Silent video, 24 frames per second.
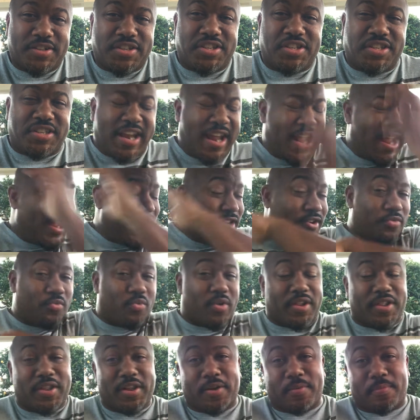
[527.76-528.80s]
stand
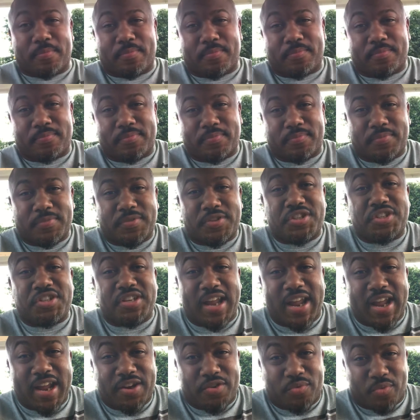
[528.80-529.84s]
with him.
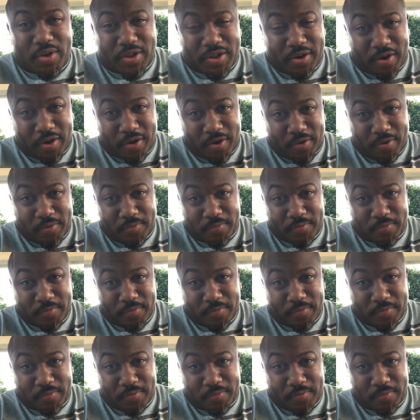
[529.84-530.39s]
Stand with her.